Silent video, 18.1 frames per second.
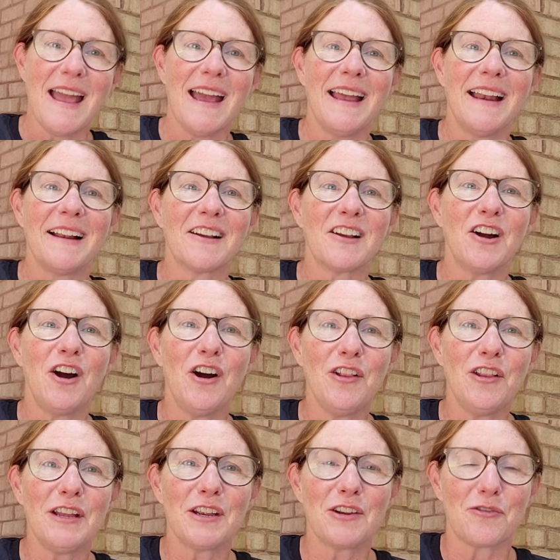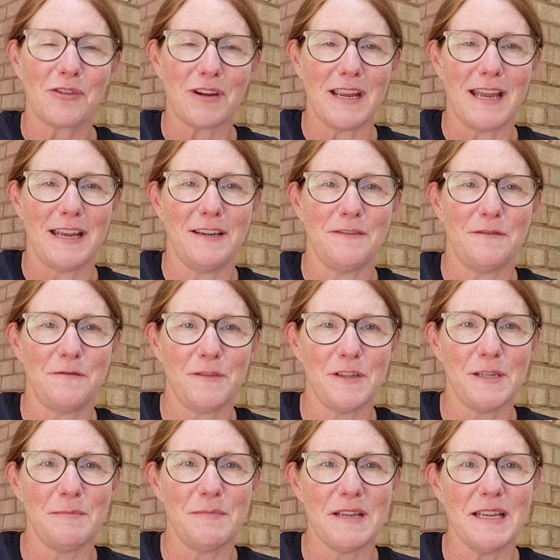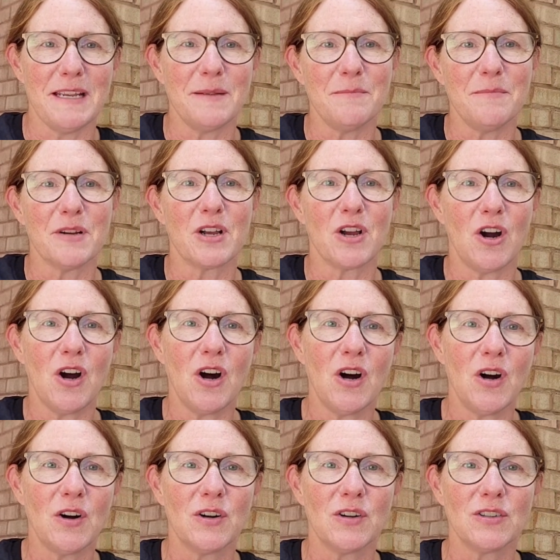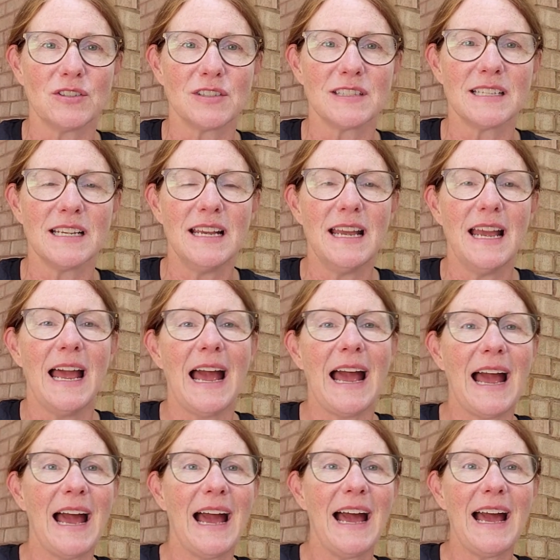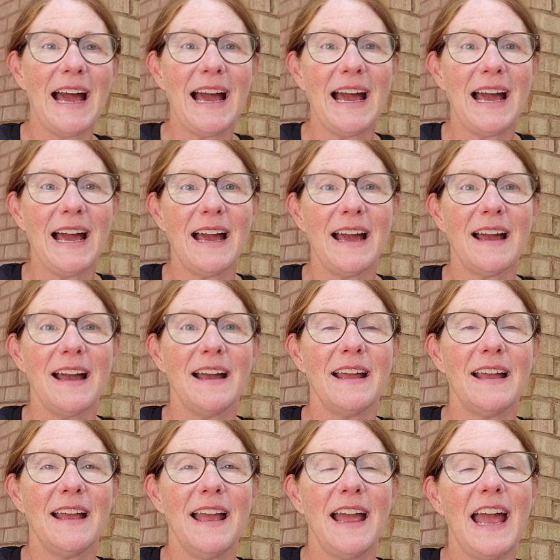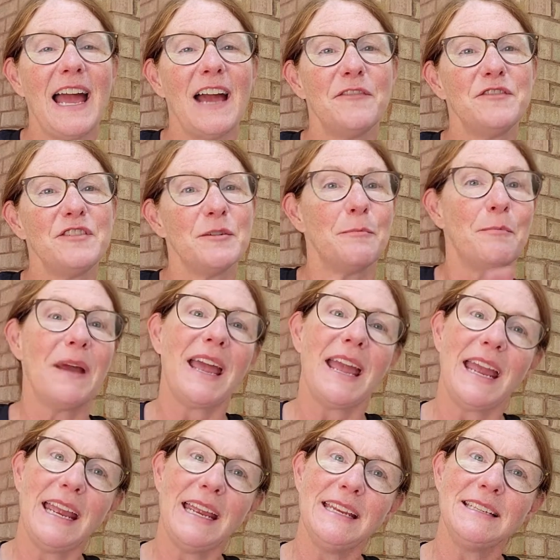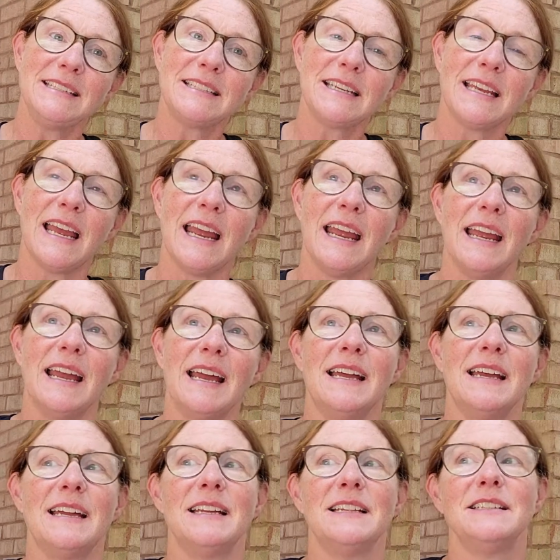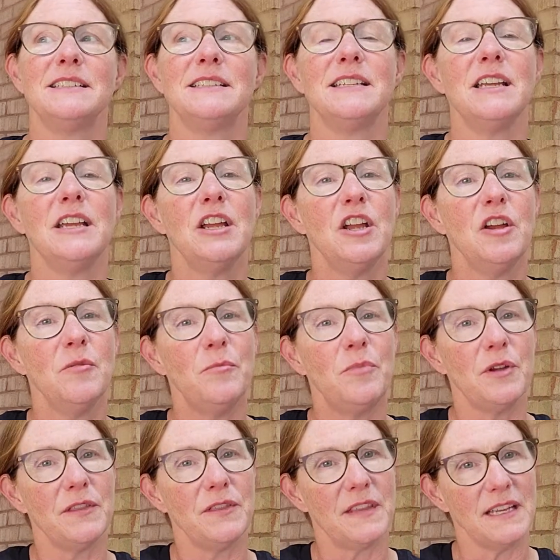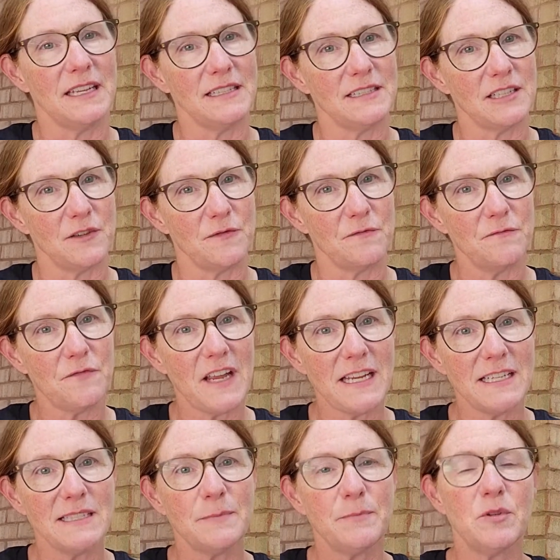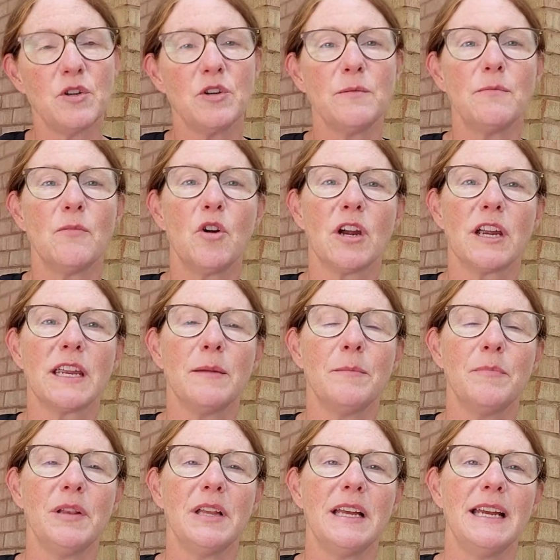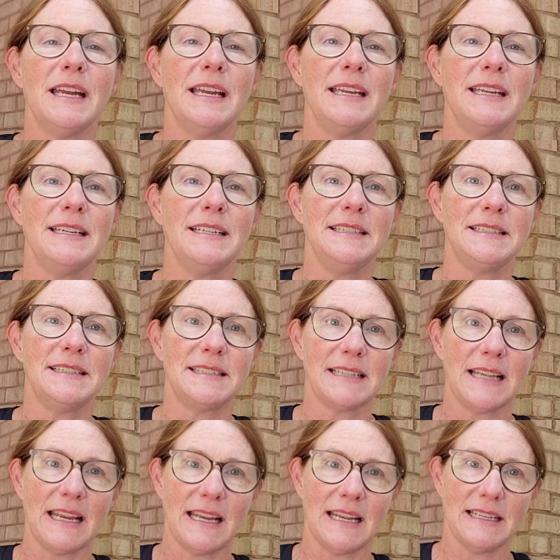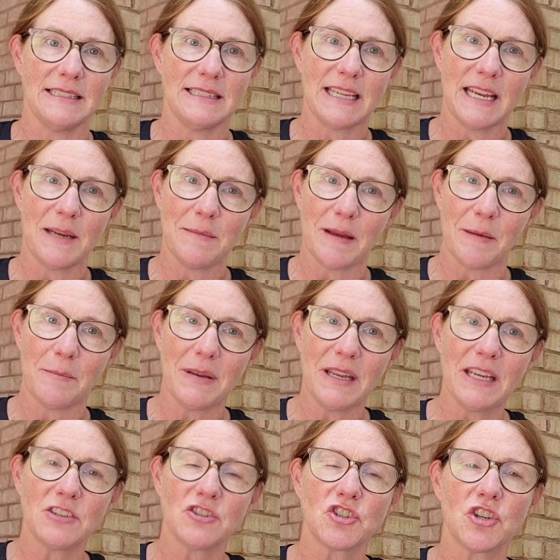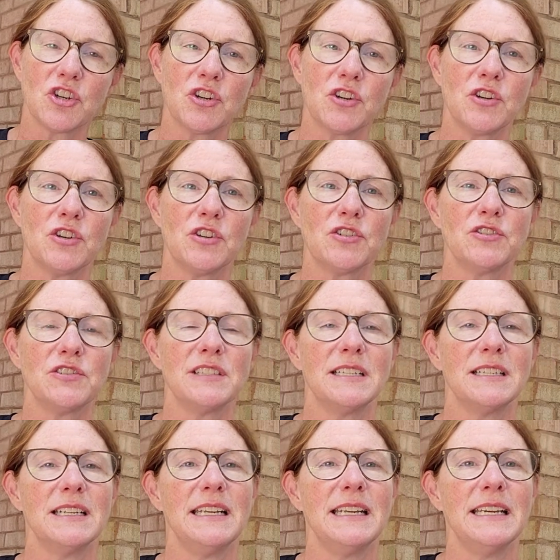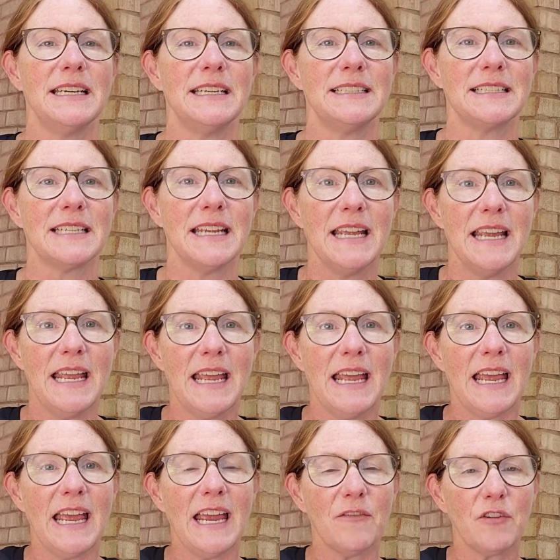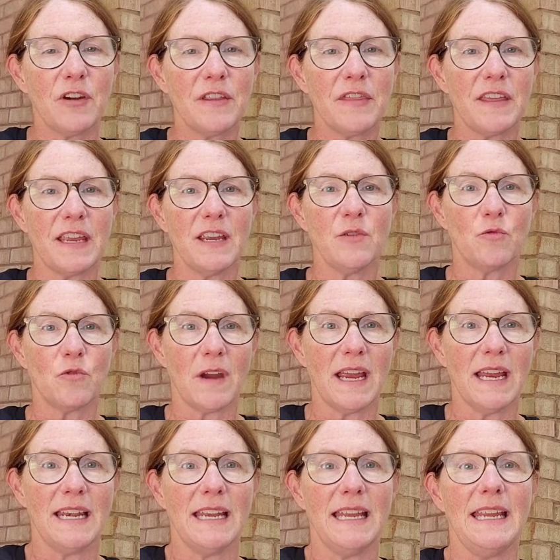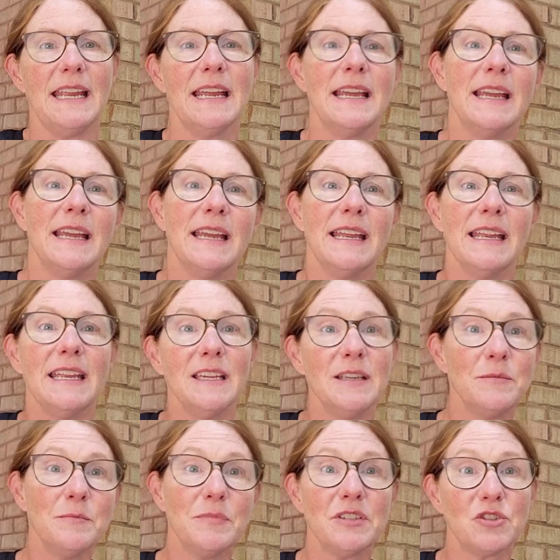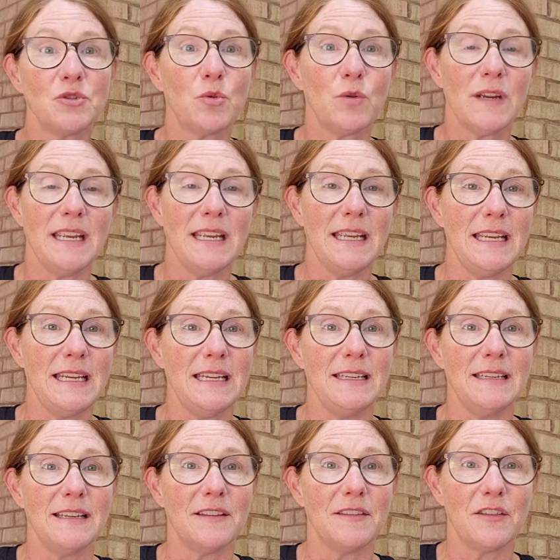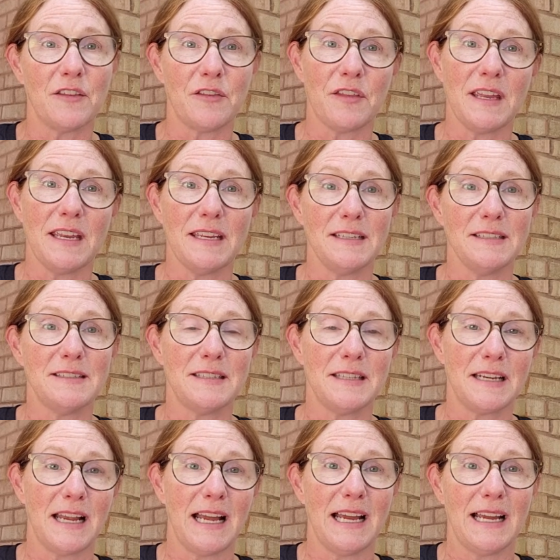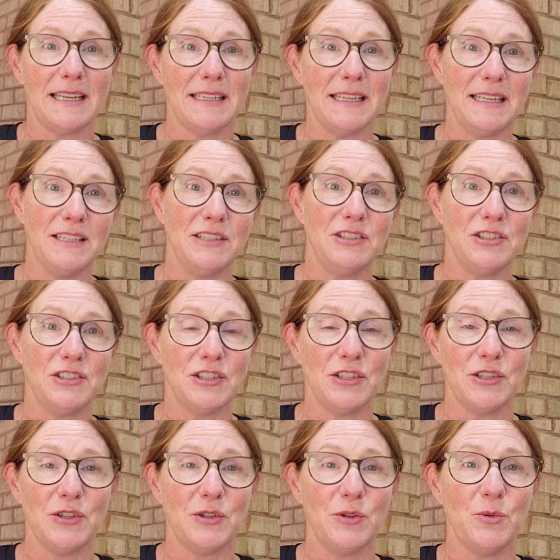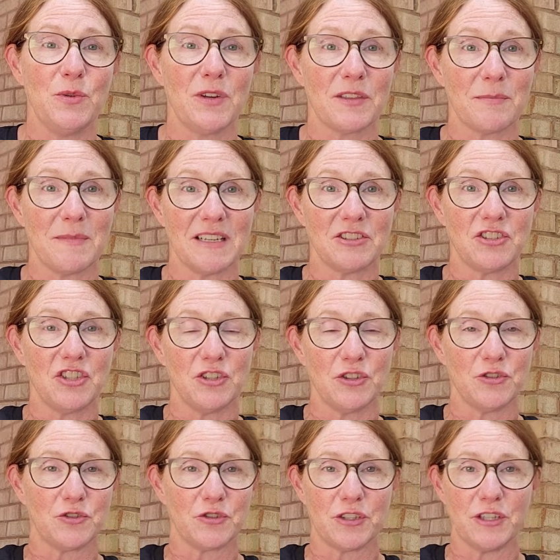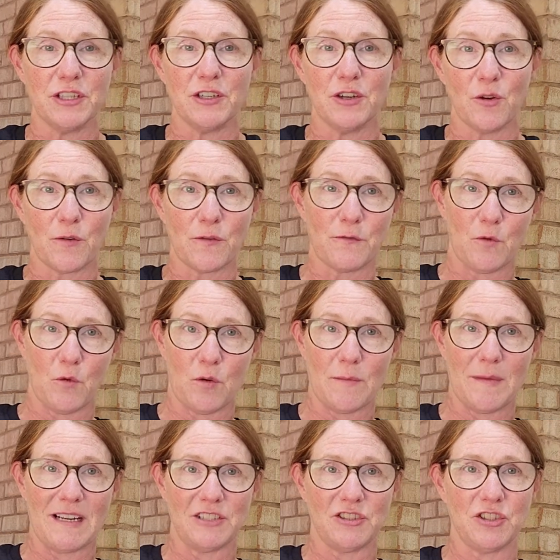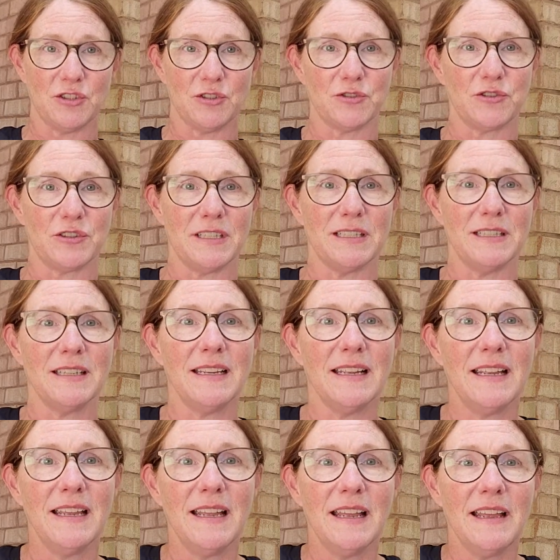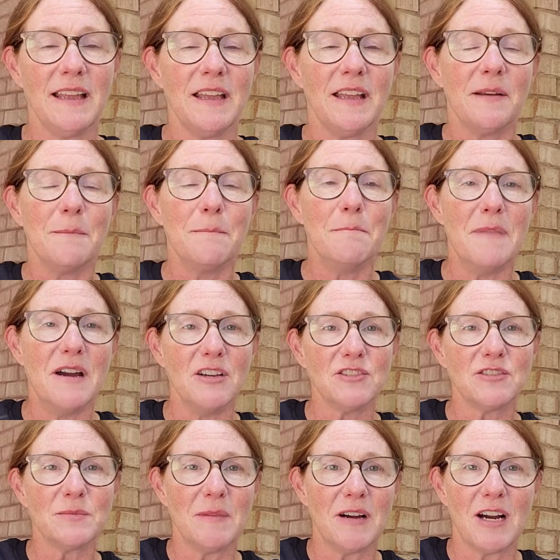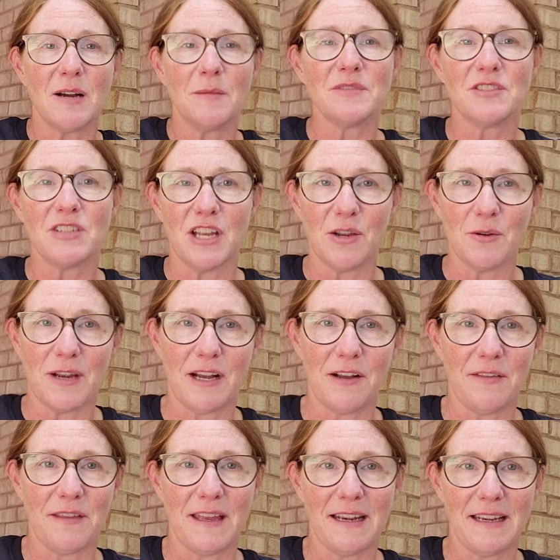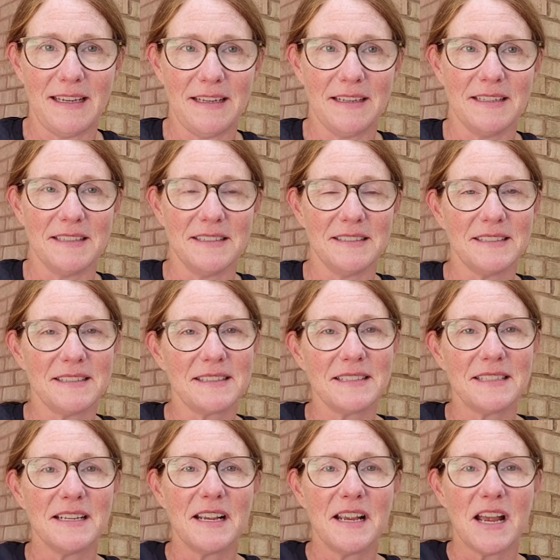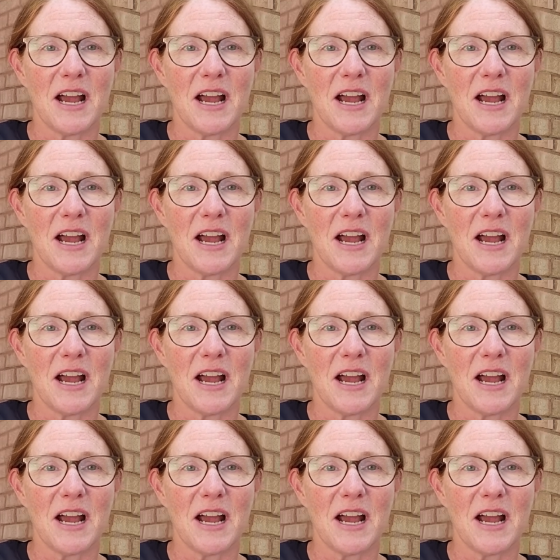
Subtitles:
And I call it creative flipping because I have to paint and put things on Facebook Marketplace and take my pictures and get everything ready in between the things that I need to do with my children or for my children. Most moms know how that is.